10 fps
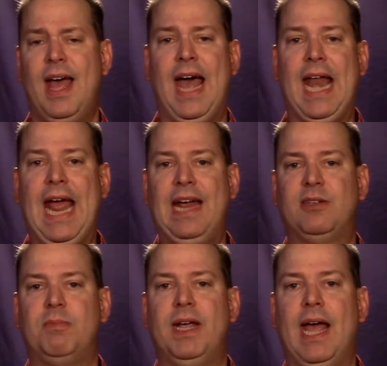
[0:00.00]
had
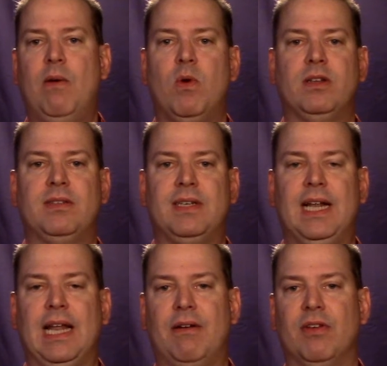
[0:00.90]
H b A one c
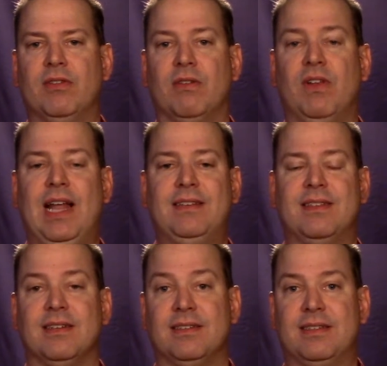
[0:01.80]
levels of less
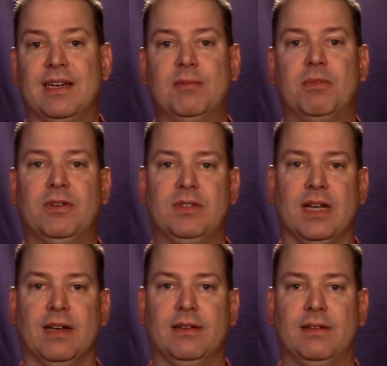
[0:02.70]
than six
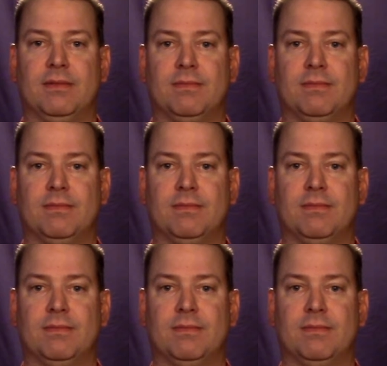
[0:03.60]
percent.